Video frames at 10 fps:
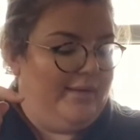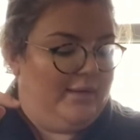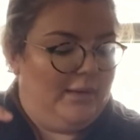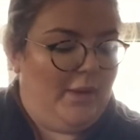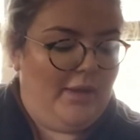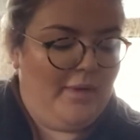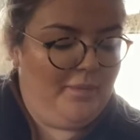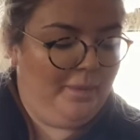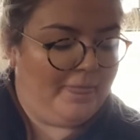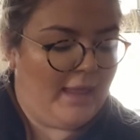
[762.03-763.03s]
at the
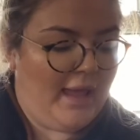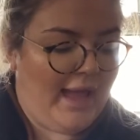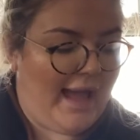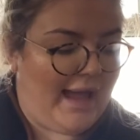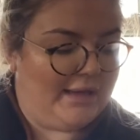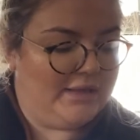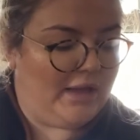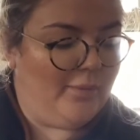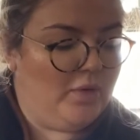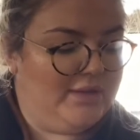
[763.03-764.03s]
moment. And
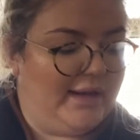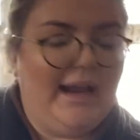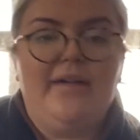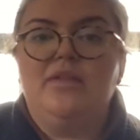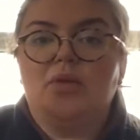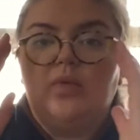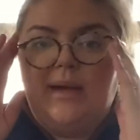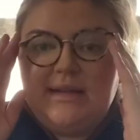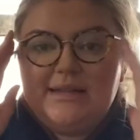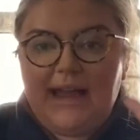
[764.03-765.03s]
I'm also going to have them on the
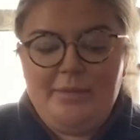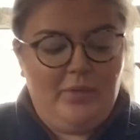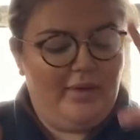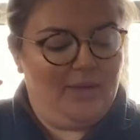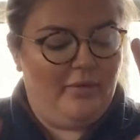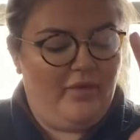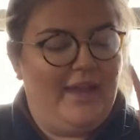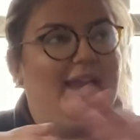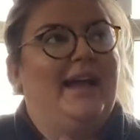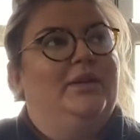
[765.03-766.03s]
wedding table with some
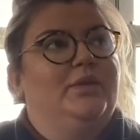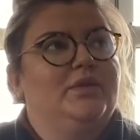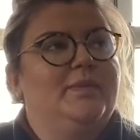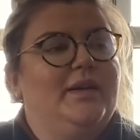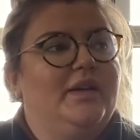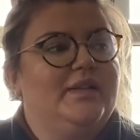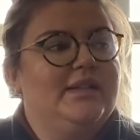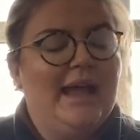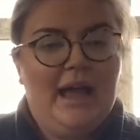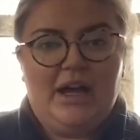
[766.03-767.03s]
fake candles because
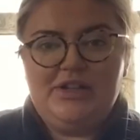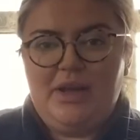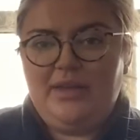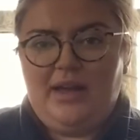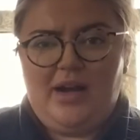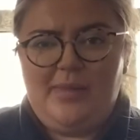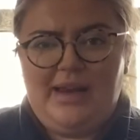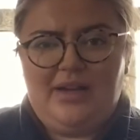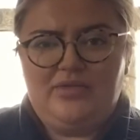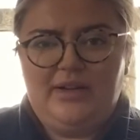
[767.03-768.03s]
I don't think I'll be
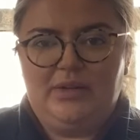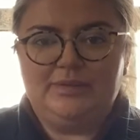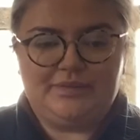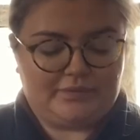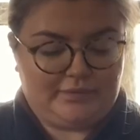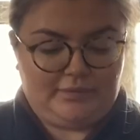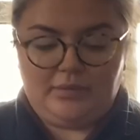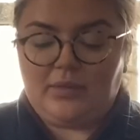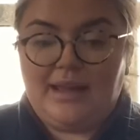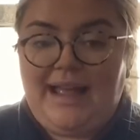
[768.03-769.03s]
allowed real
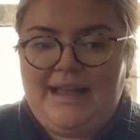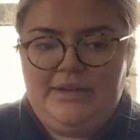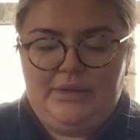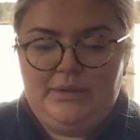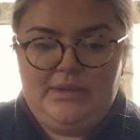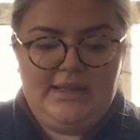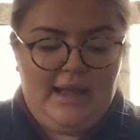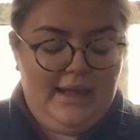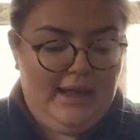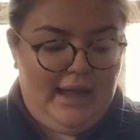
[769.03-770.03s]
candles.
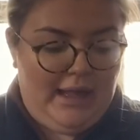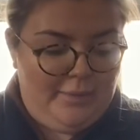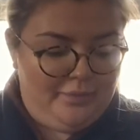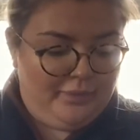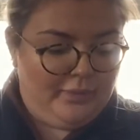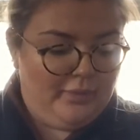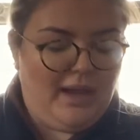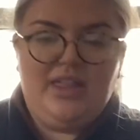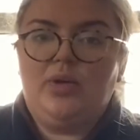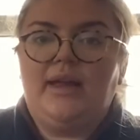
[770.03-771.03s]
Um, but
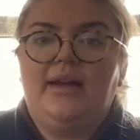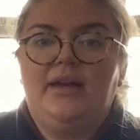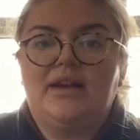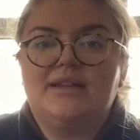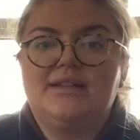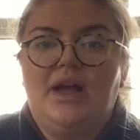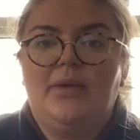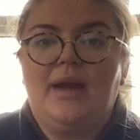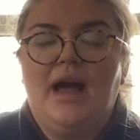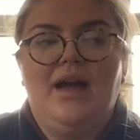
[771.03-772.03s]
I thought they were going to look so
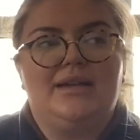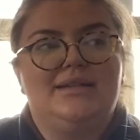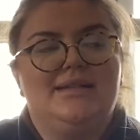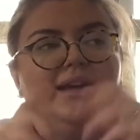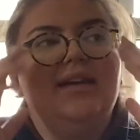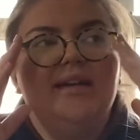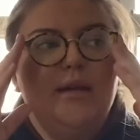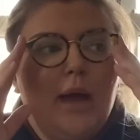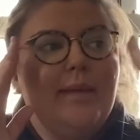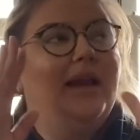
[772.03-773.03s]
nice.
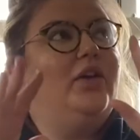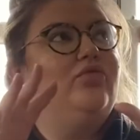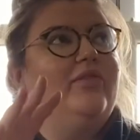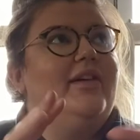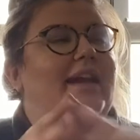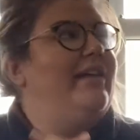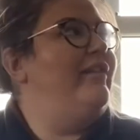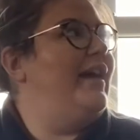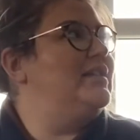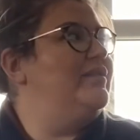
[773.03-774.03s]
And they look really
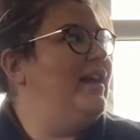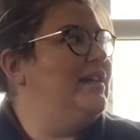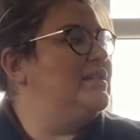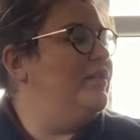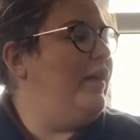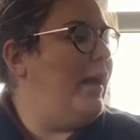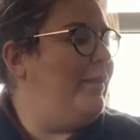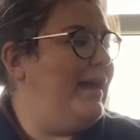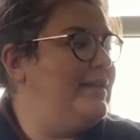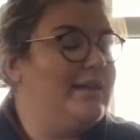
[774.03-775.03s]
effective next to the
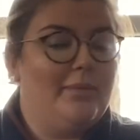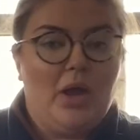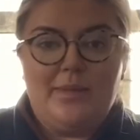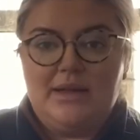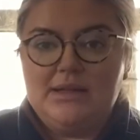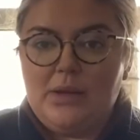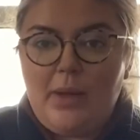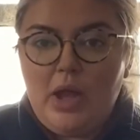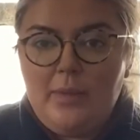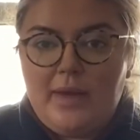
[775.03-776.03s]
fireplace at the moment. So I'm
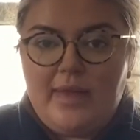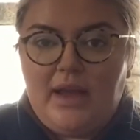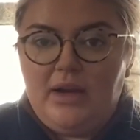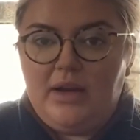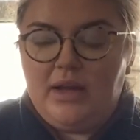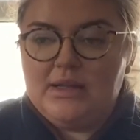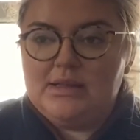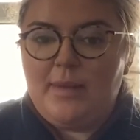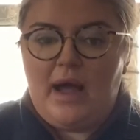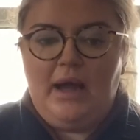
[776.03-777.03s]
hoping they're going to look
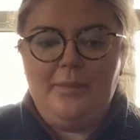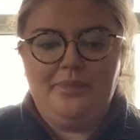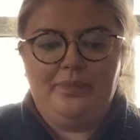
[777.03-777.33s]
smart.